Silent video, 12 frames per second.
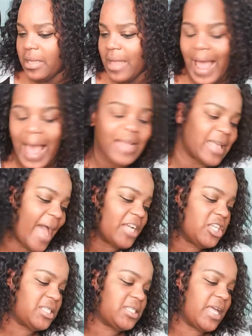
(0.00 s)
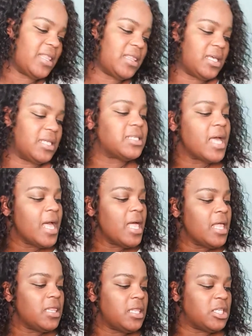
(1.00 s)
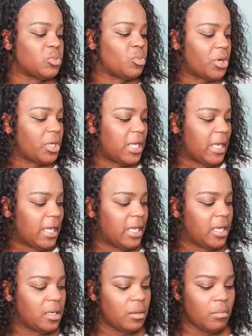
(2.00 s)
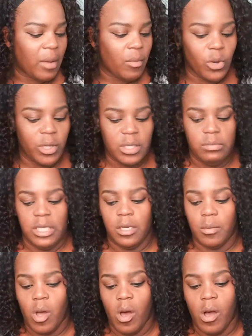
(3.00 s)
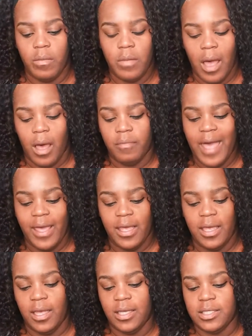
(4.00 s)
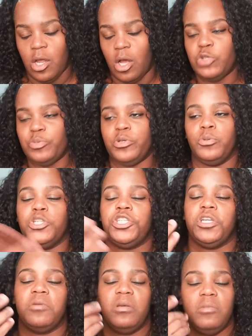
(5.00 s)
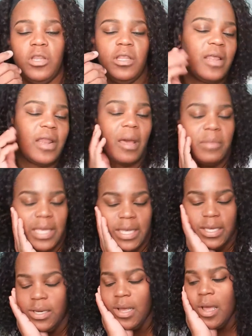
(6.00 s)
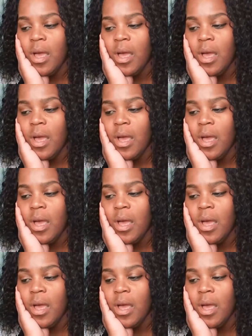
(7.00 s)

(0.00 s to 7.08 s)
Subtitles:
I actually said this morning in my morning meetup call. That is an entrepreneurship community that I'm in,